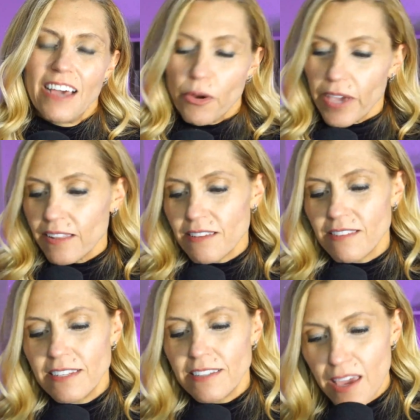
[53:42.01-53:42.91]
Okay,
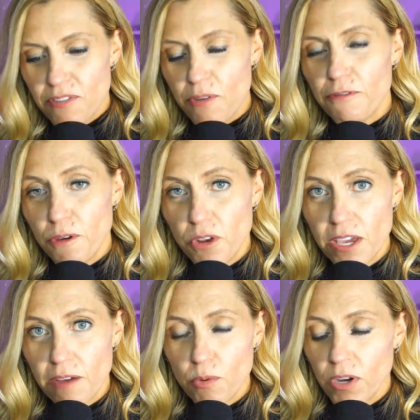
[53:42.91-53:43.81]
listen, Dave's a foodie,
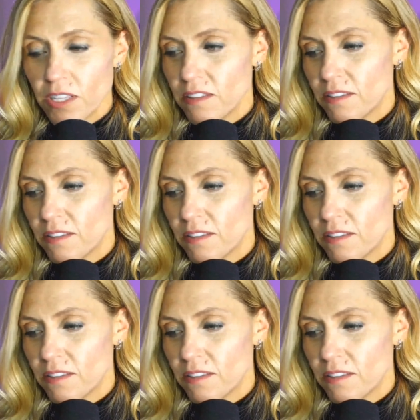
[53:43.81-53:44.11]
everyone.